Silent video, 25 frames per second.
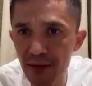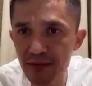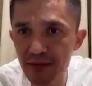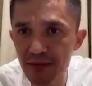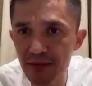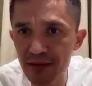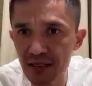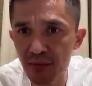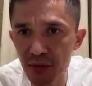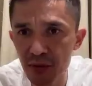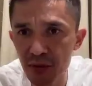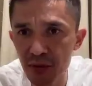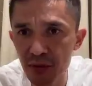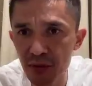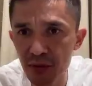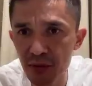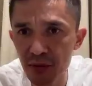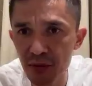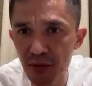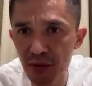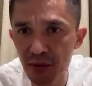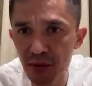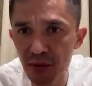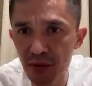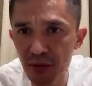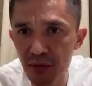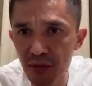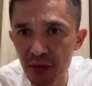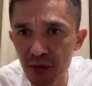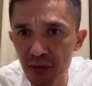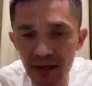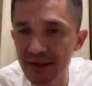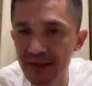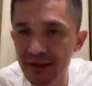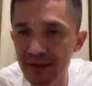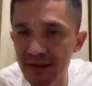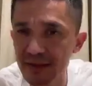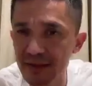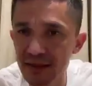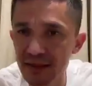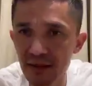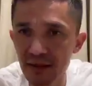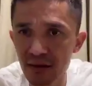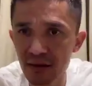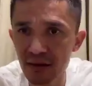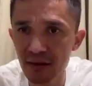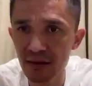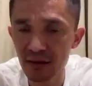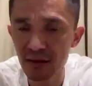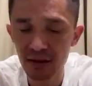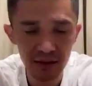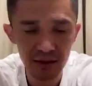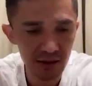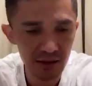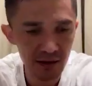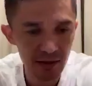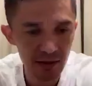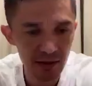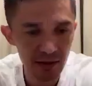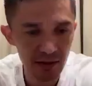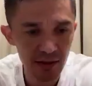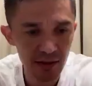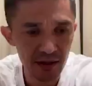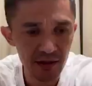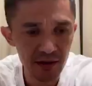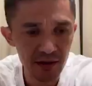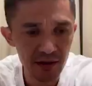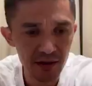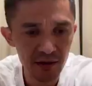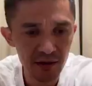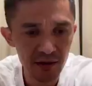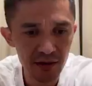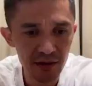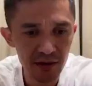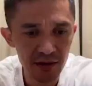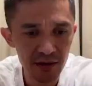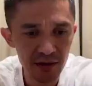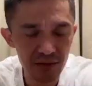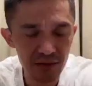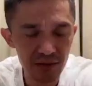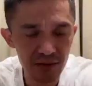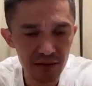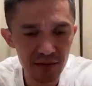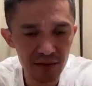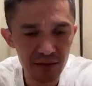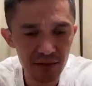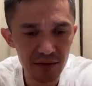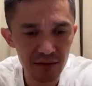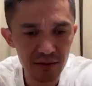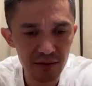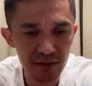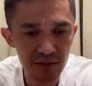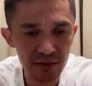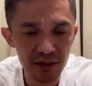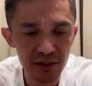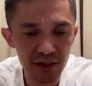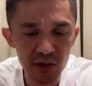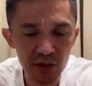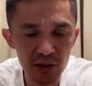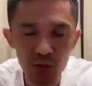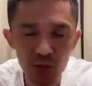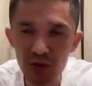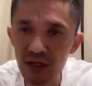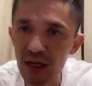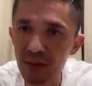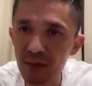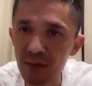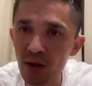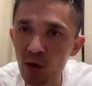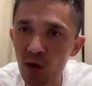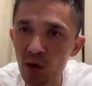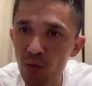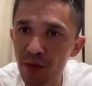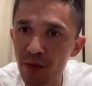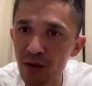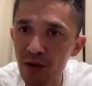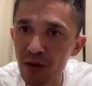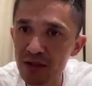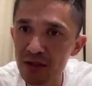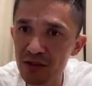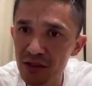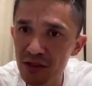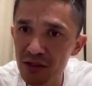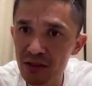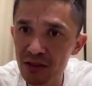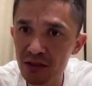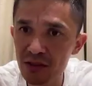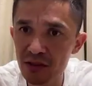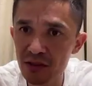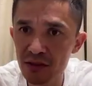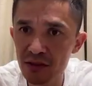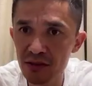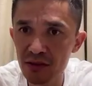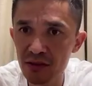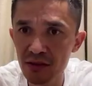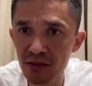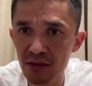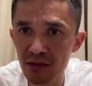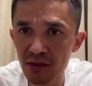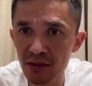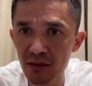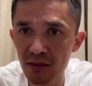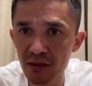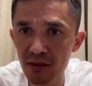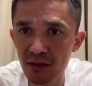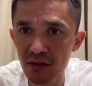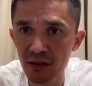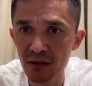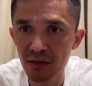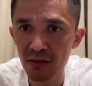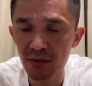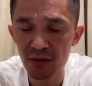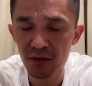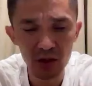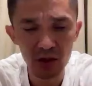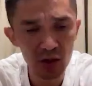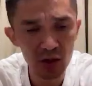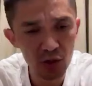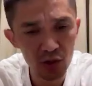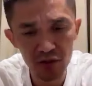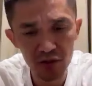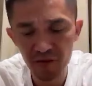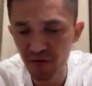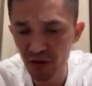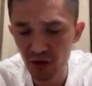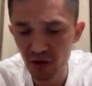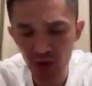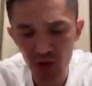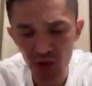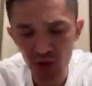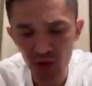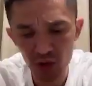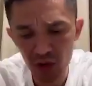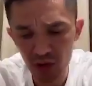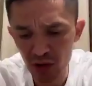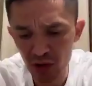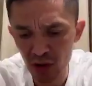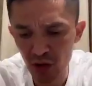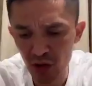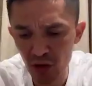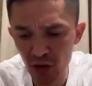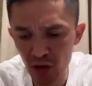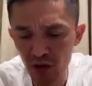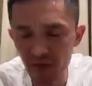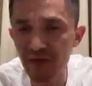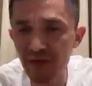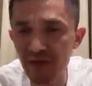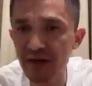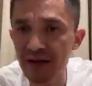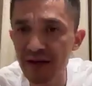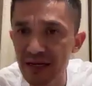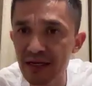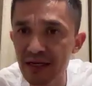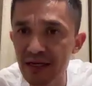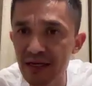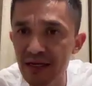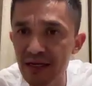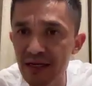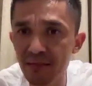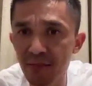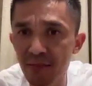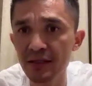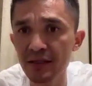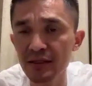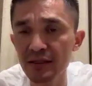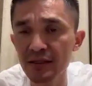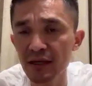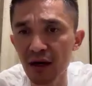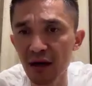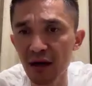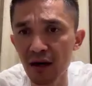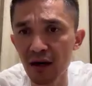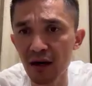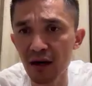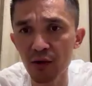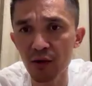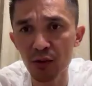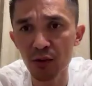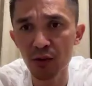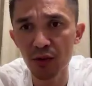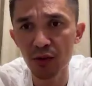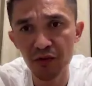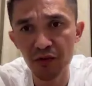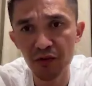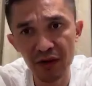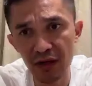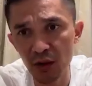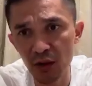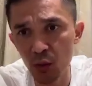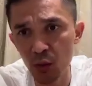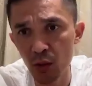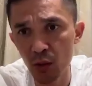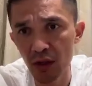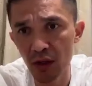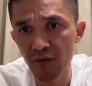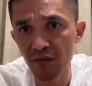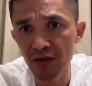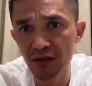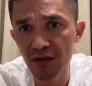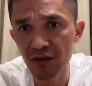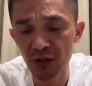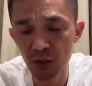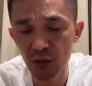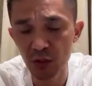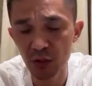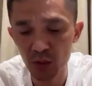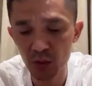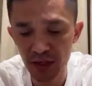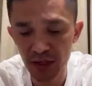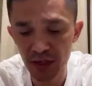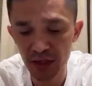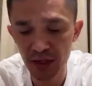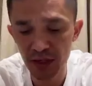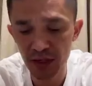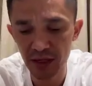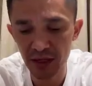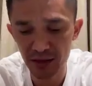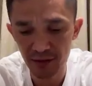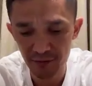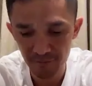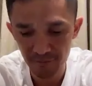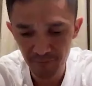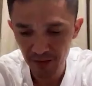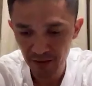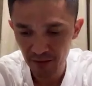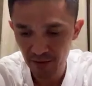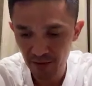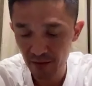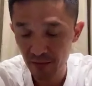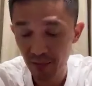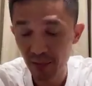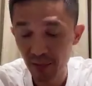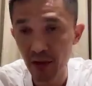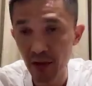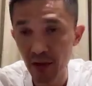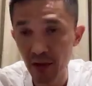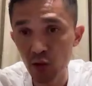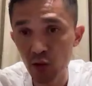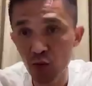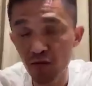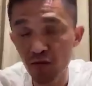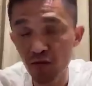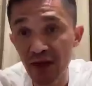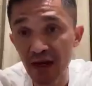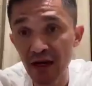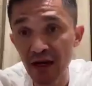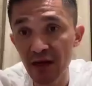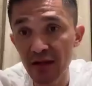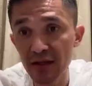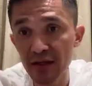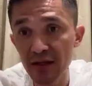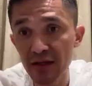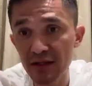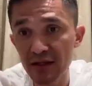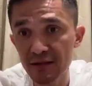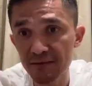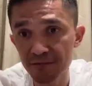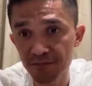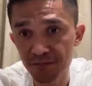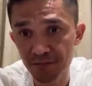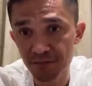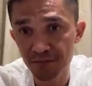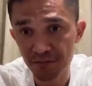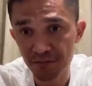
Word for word: games in that position in ISL. And in due time, I hope that changes. But a lot of the attacking players are doing really well. Whether you take the 2 finalists,